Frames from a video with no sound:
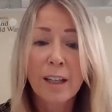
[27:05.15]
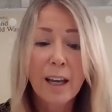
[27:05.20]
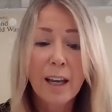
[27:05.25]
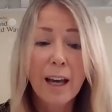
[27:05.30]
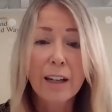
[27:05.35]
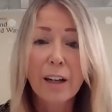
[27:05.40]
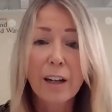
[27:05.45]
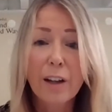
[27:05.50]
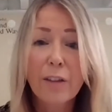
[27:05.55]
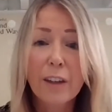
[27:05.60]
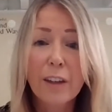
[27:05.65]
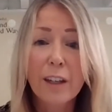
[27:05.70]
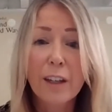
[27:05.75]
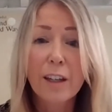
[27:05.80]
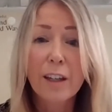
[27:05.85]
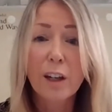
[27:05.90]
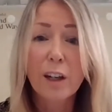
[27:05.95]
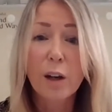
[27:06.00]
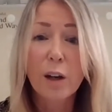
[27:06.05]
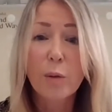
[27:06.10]
And I think,
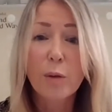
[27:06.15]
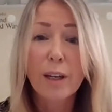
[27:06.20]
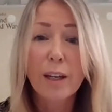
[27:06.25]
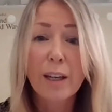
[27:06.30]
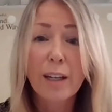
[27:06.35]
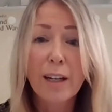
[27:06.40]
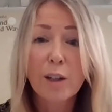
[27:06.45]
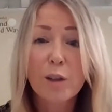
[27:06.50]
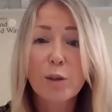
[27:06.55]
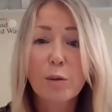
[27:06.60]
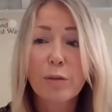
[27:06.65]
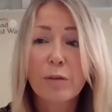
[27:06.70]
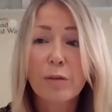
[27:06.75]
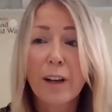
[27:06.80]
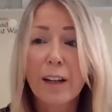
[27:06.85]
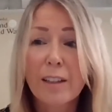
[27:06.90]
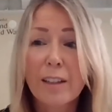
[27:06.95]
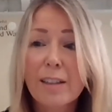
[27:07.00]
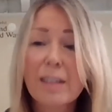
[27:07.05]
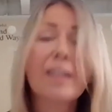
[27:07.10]
in actual
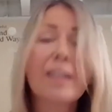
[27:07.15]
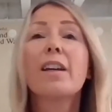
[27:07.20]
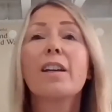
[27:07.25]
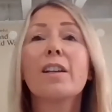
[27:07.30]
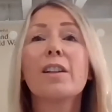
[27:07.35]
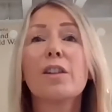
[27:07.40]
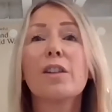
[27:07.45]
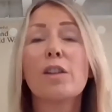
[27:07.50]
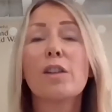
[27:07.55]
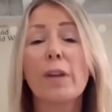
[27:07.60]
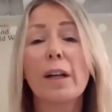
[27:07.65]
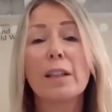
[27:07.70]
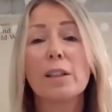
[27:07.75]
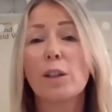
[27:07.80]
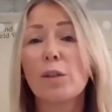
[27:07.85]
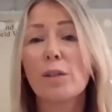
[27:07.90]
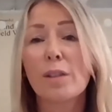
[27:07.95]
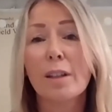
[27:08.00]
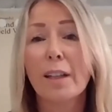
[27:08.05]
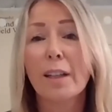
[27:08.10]
fact, the
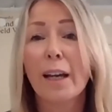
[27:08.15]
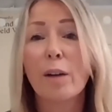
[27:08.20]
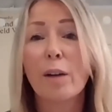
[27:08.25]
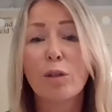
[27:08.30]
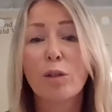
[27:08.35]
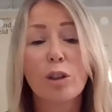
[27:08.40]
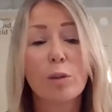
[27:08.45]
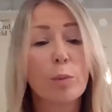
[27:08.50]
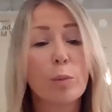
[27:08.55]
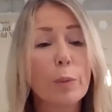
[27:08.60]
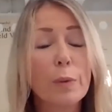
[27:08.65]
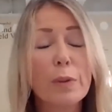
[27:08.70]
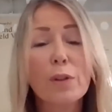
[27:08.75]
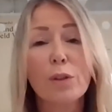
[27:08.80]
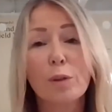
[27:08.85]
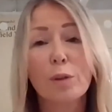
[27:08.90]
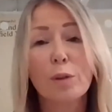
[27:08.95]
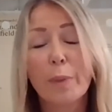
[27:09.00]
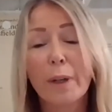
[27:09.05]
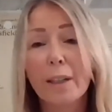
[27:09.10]
values are the outcome, and we
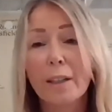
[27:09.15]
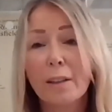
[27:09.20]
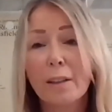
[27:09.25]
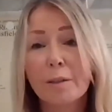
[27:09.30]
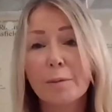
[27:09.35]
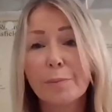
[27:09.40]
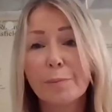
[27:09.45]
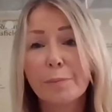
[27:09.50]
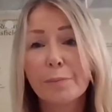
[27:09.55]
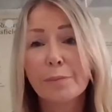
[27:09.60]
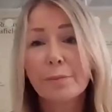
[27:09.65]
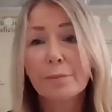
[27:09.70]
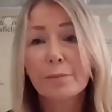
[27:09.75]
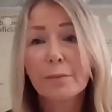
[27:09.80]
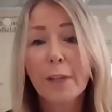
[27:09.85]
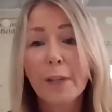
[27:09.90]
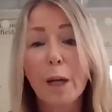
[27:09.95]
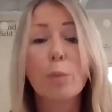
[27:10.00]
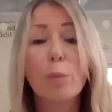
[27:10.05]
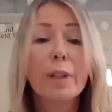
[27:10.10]
stuck by them.
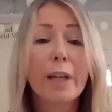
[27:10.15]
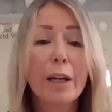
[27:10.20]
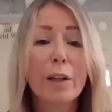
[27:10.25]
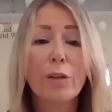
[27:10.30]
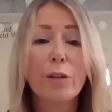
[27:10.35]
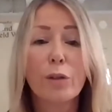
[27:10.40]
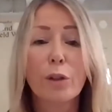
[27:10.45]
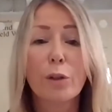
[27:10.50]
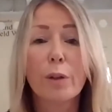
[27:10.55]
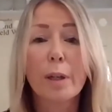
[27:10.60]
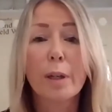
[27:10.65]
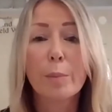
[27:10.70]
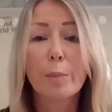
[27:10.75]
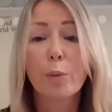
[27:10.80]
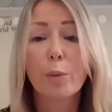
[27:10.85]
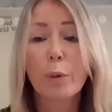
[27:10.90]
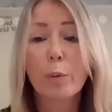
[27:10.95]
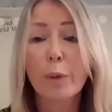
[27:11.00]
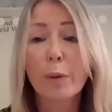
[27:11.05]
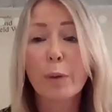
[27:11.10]
And we'll get through it, but
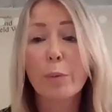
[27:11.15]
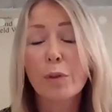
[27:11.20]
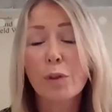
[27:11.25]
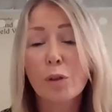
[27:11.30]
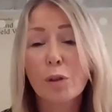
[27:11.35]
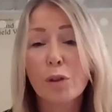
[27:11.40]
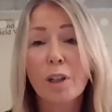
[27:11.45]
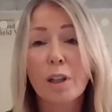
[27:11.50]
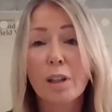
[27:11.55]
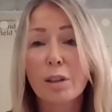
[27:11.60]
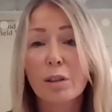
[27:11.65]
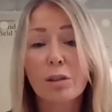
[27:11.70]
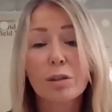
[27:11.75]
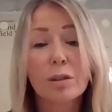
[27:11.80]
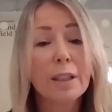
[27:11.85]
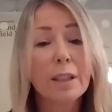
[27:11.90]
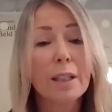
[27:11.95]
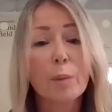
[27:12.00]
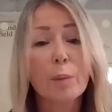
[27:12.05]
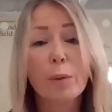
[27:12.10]
we've stood our corner
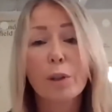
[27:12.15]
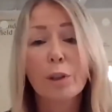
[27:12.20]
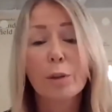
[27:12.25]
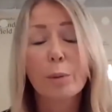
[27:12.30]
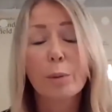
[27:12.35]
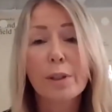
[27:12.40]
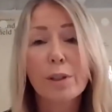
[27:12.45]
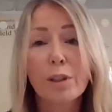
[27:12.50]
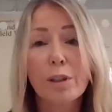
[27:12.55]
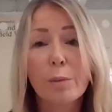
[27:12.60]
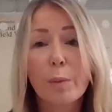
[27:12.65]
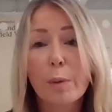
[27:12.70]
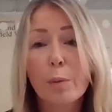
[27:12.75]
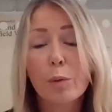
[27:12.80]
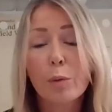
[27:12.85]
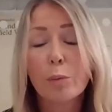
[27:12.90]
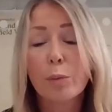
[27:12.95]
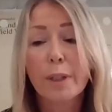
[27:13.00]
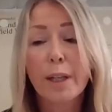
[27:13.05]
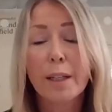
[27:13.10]
like we always do, and we
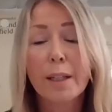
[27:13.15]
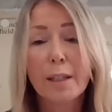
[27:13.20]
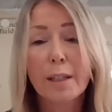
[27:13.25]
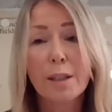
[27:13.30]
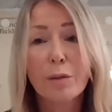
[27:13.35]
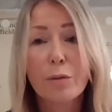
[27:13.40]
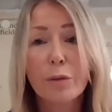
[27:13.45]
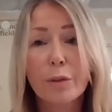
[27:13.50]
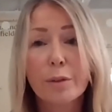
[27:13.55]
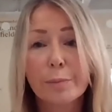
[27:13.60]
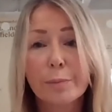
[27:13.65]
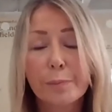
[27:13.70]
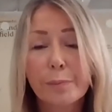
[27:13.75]
wouldn't want it any different.